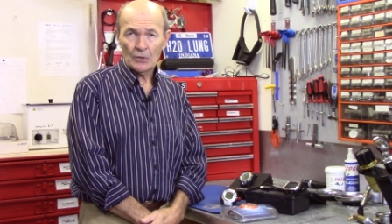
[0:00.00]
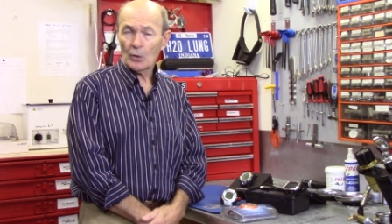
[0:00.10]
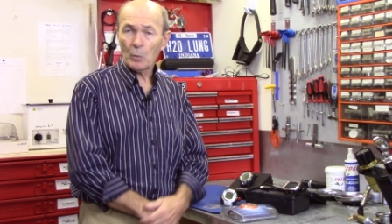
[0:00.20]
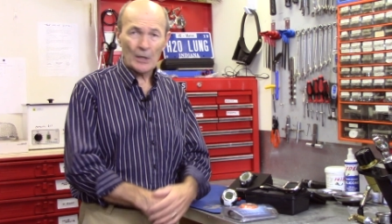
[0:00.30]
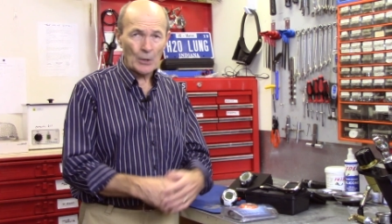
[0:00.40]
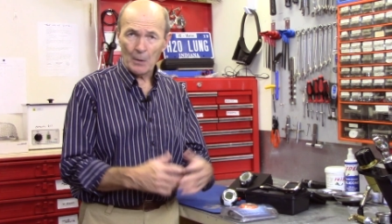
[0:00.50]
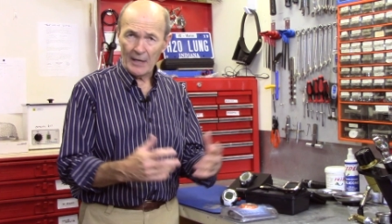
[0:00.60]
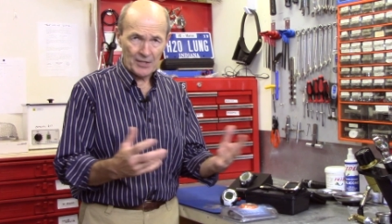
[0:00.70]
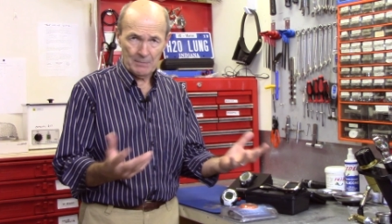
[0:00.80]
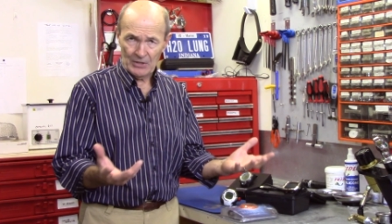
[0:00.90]
There were no
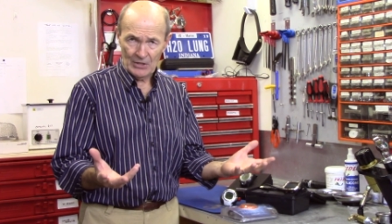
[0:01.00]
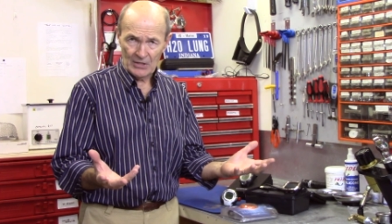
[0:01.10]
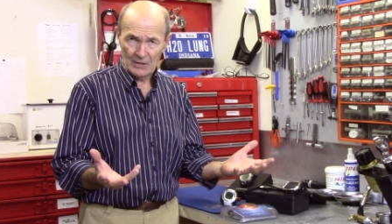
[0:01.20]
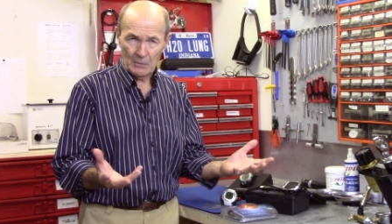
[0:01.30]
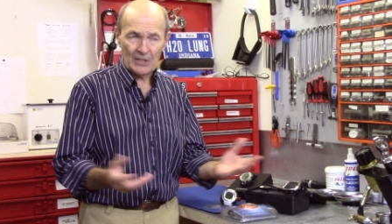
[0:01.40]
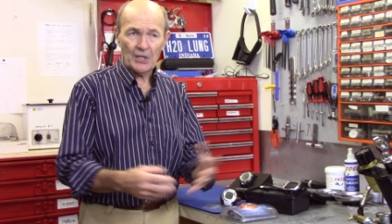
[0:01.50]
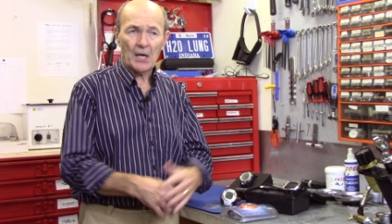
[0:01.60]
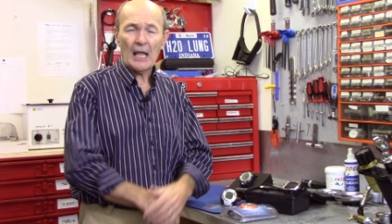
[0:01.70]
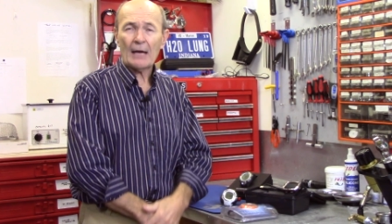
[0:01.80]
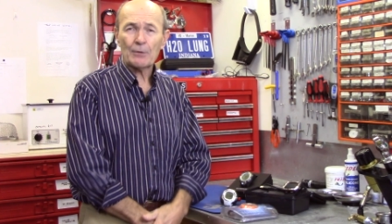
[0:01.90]
SPGs. We did
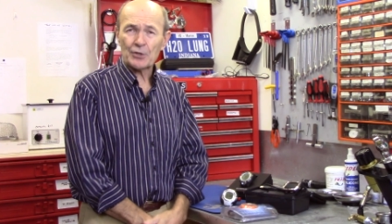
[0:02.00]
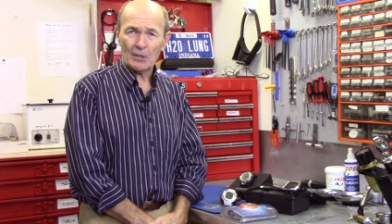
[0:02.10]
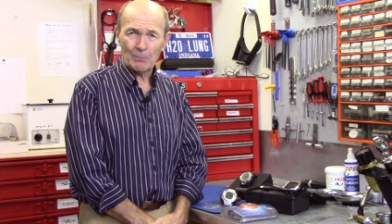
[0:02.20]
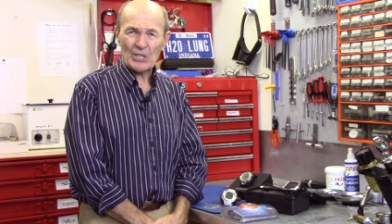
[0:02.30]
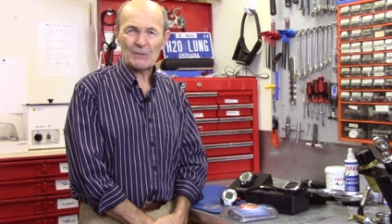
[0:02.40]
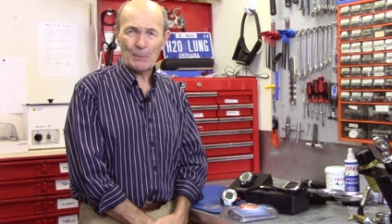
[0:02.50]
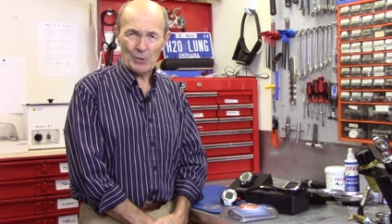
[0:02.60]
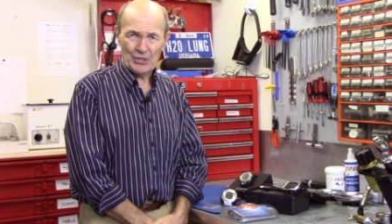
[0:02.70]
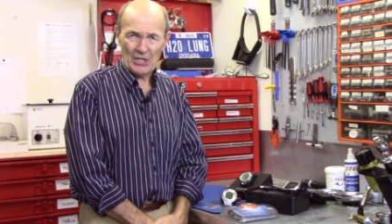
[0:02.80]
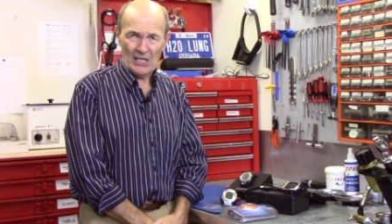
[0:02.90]
not have a submersible
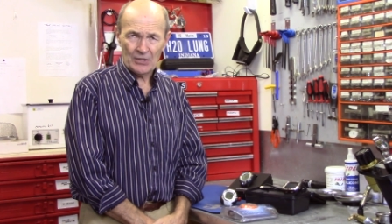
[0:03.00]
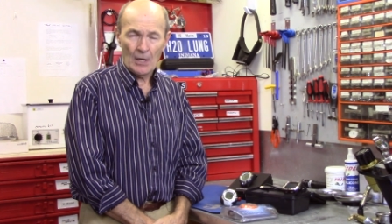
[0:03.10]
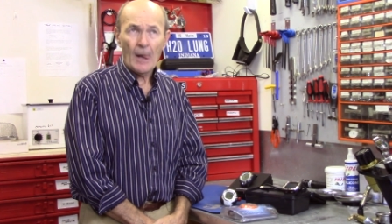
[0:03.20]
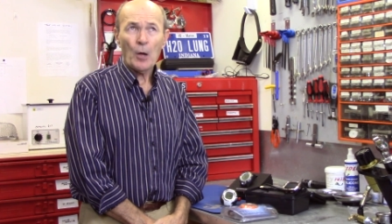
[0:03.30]
pressure gauge.